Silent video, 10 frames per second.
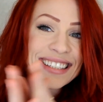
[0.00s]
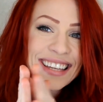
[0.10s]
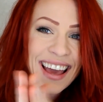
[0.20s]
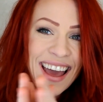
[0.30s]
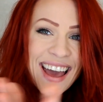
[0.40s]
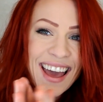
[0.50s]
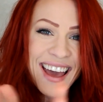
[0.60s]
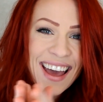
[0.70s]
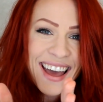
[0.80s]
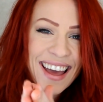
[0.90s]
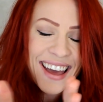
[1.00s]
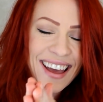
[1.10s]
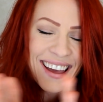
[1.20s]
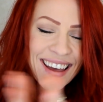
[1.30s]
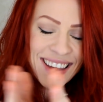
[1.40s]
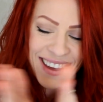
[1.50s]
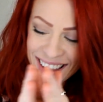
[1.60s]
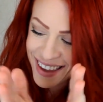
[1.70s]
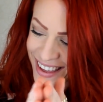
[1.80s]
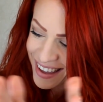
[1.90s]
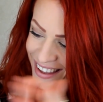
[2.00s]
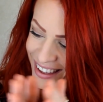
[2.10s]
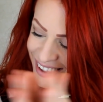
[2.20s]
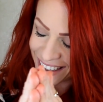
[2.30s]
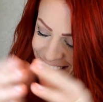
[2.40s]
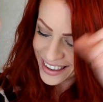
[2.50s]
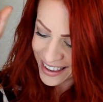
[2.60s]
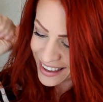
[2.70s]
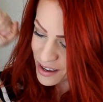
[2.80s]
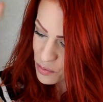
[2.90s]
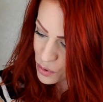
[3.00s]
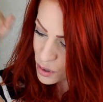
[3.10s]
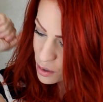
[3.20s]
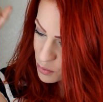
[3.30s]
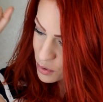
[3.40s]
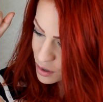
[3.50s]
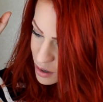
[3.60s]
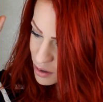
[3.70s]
Yay! Woo woo!